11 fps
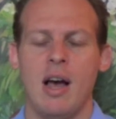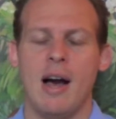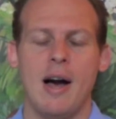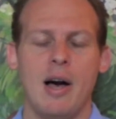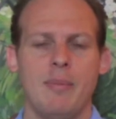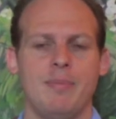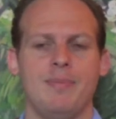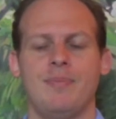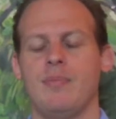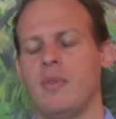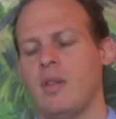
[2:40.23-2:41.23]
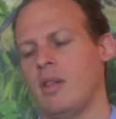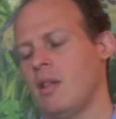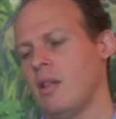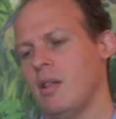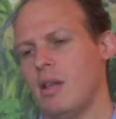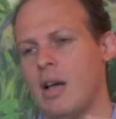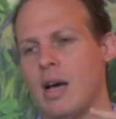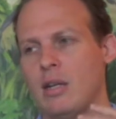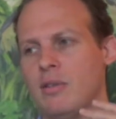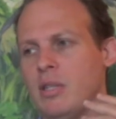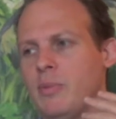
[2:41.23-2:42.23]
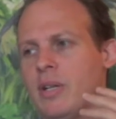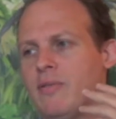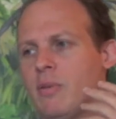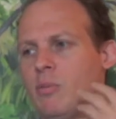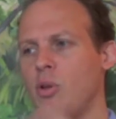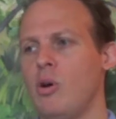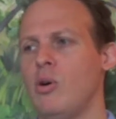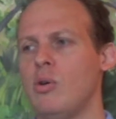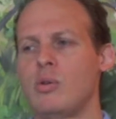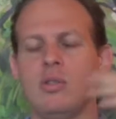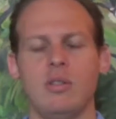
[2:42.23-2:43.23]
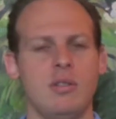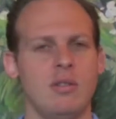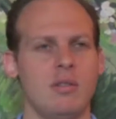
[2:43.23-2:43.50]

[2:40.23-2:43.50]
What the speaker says: how to raise money from loans,